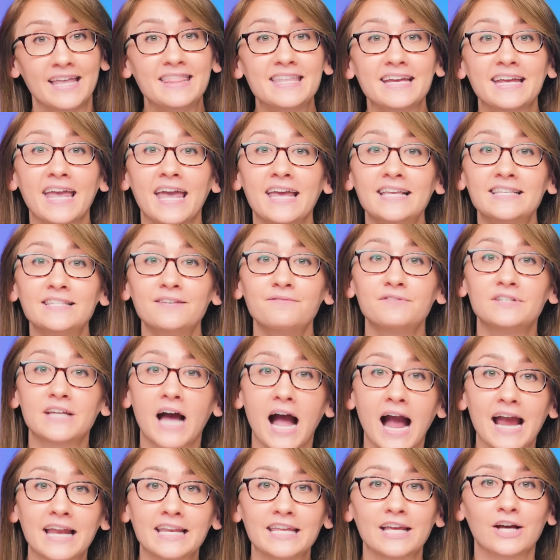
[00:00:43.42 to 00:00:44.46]
in the case of
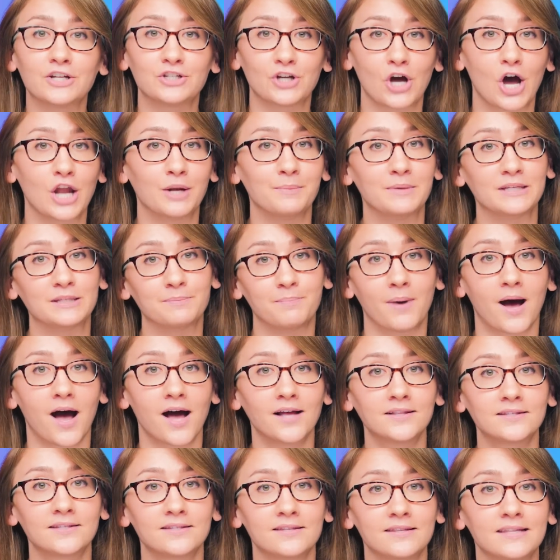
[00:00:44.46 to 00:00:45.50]
tiny autonomous
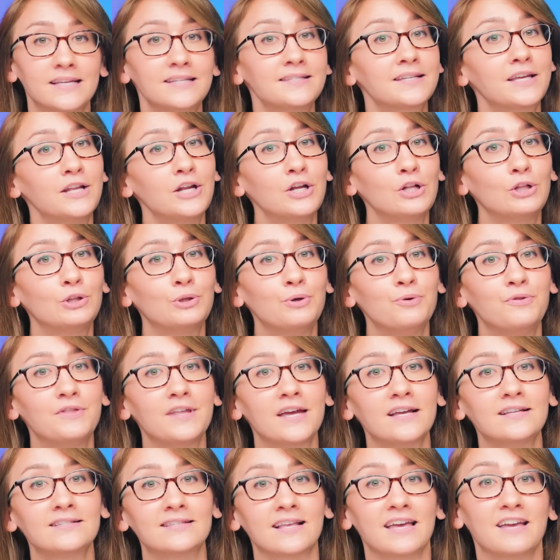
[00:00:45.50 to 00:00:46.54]
bots, this can include
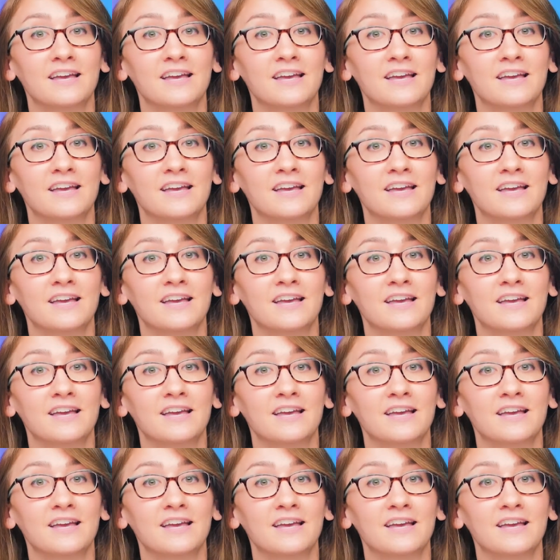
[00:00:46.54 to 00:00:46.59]
things